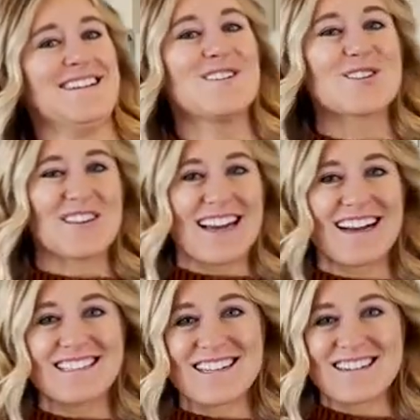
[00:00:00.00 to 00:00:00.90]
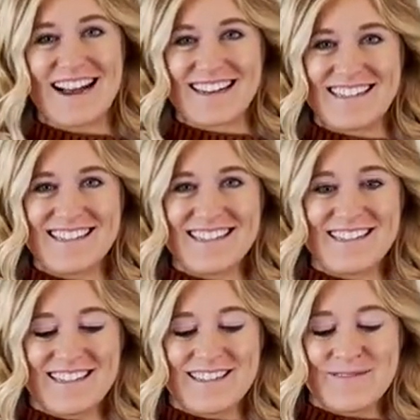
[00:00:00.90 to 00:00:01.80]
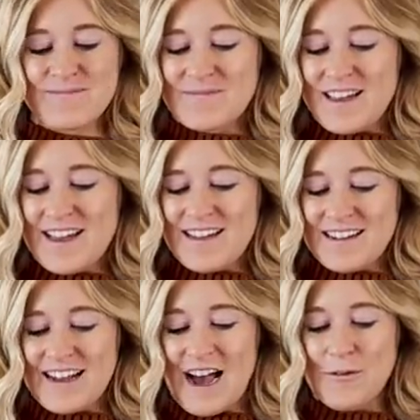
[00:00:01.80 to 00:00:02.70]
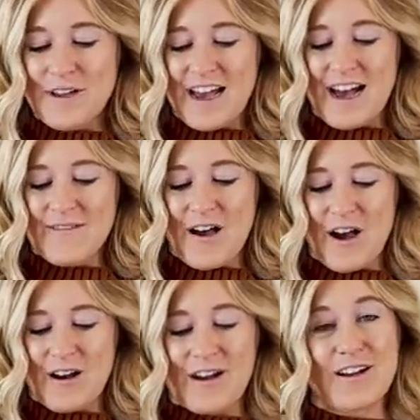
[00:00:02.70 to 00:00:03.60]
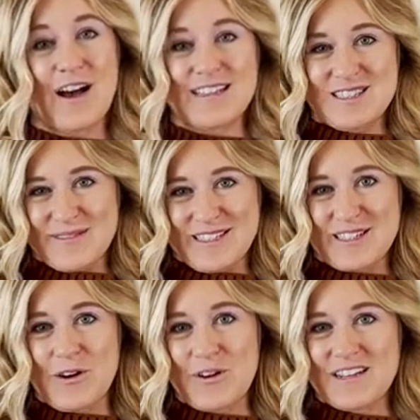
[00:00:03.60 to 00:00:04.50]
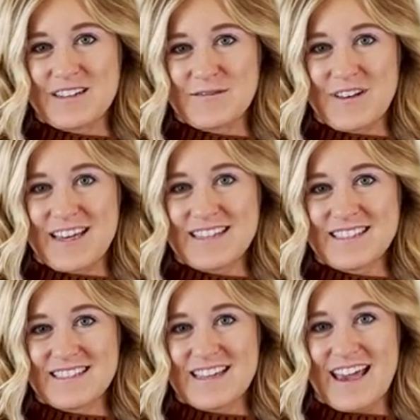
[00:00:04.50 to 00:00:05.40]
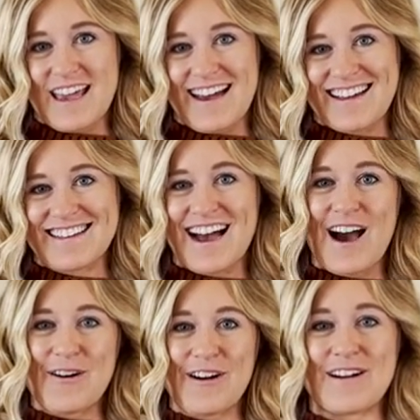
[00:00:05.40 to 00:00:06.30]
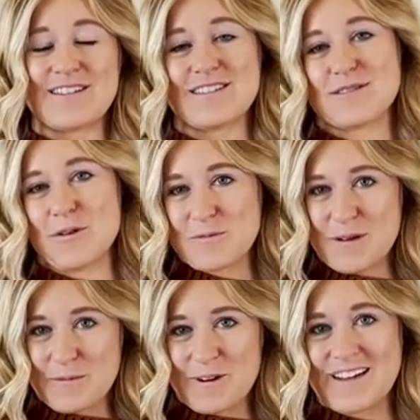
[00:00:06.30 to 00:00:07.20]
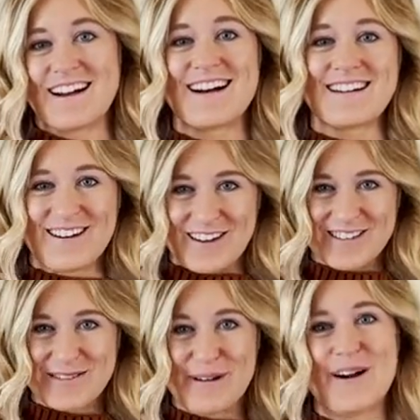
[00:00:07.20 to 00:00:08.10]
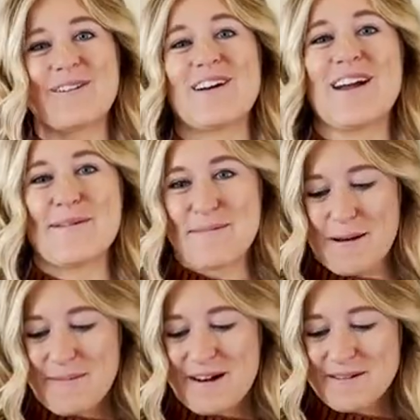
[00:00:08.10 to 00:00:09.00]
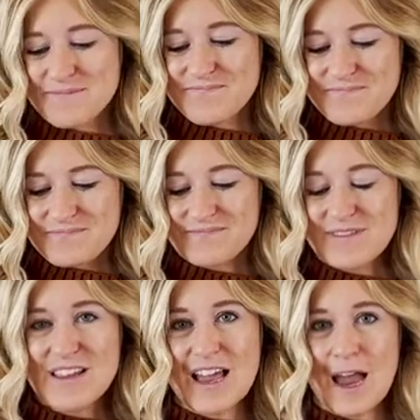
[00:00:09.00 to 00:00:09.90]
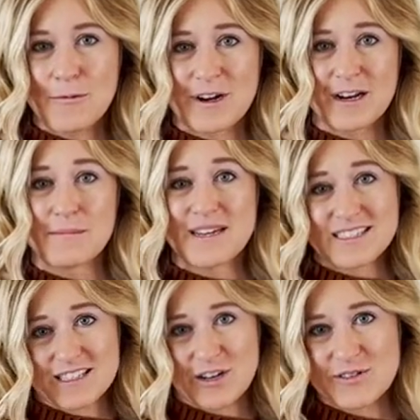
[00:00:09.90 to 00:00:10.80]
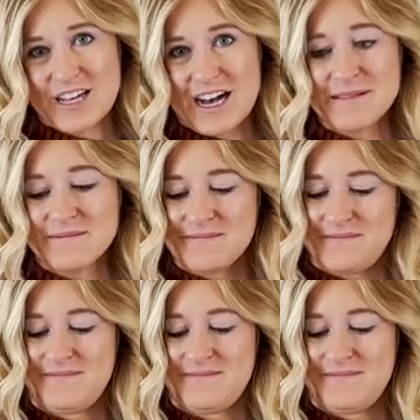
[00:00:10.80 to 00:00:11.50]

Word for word: So the eggs are ready. Now we have our unsweetened coconut flakes and our smoked paprika, garlic powder, and pepper. And we're gonna mix those up.